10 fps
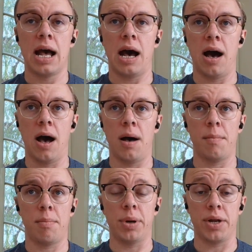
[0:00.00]
Um,
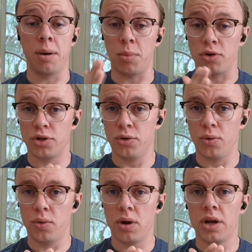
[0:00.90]
but number
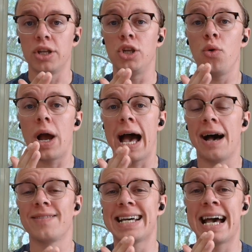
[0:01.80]
two, you
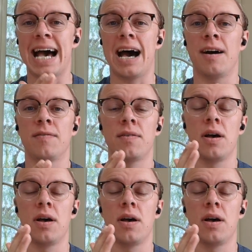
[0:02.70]
have to have